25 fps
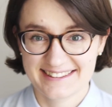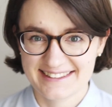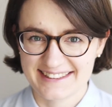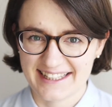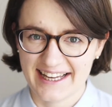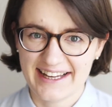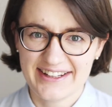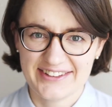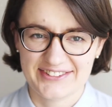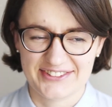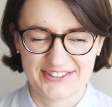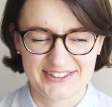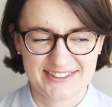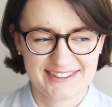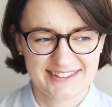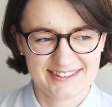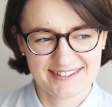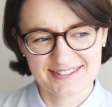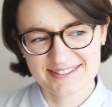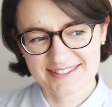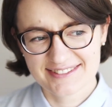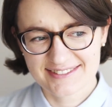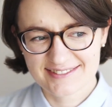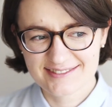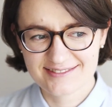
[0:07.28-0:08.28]
Ahead of us.
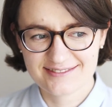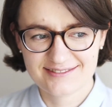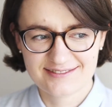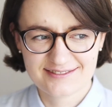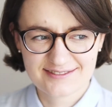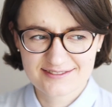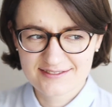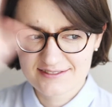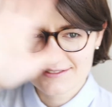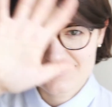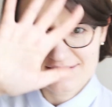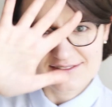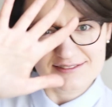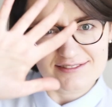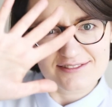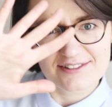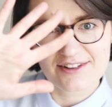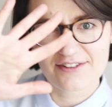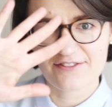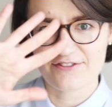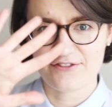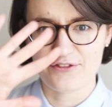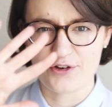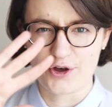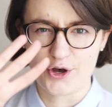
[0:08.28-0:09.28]

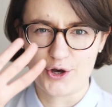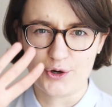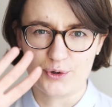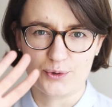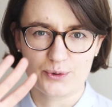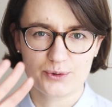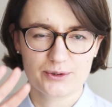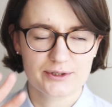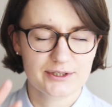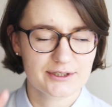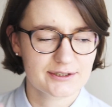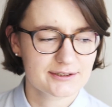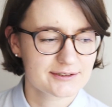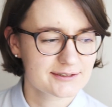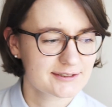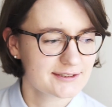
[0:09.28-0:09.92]
Vogue.